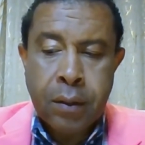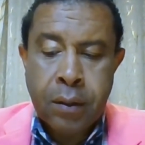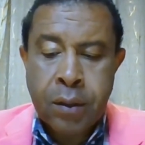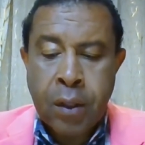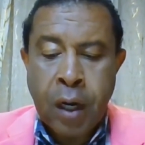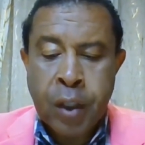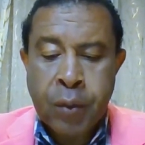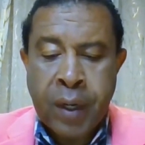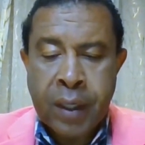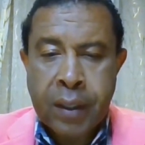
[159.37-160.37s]
Star
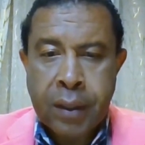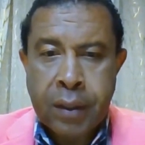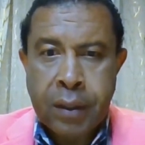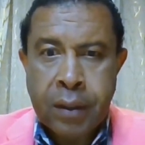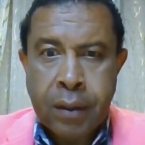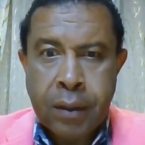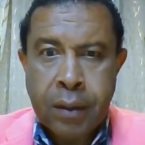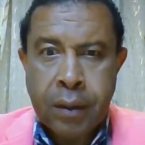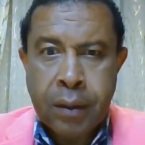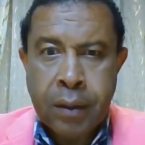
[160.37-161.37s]
Trek,
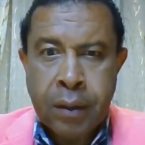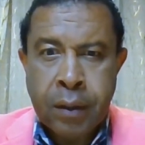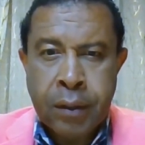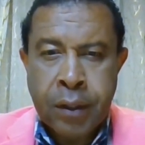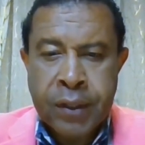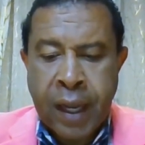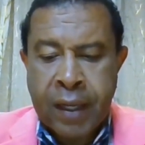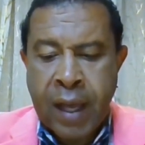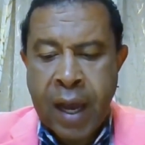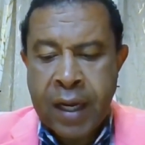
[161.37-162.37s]
there's
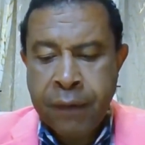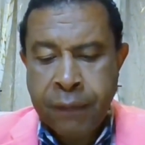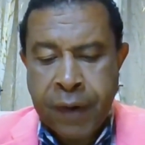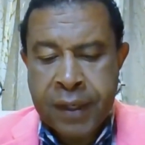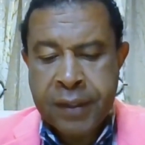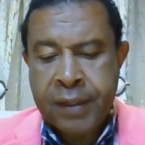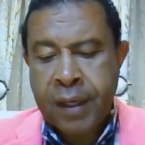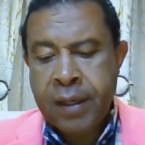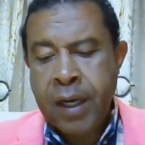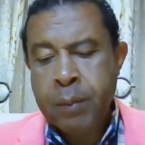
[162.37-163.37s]
iconic phrases
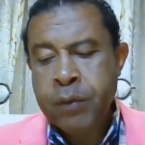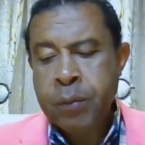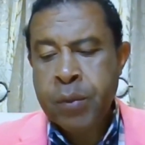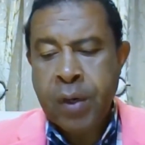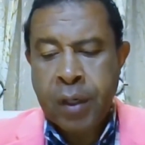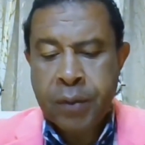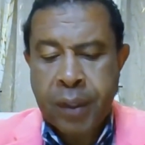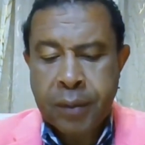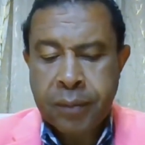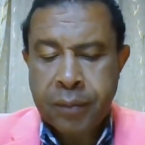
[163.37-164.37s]
that comes from Star
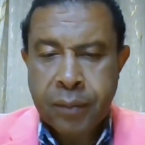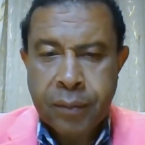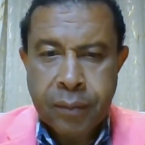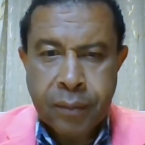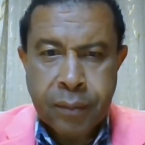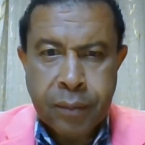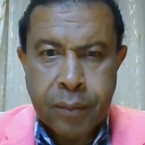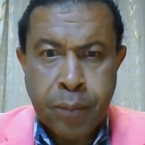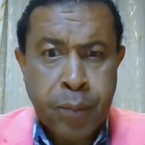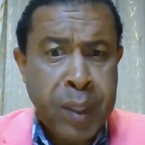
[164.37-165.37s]
Trek.
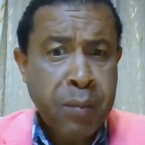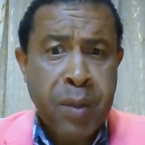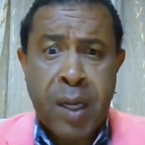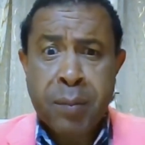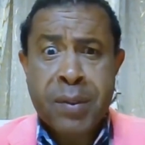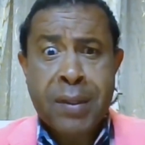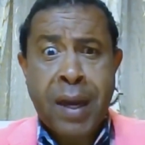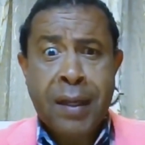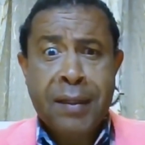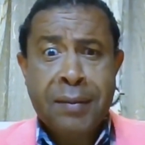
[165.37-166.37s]
Beam me up,
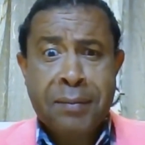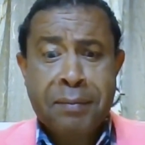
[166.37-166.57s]
Scotty.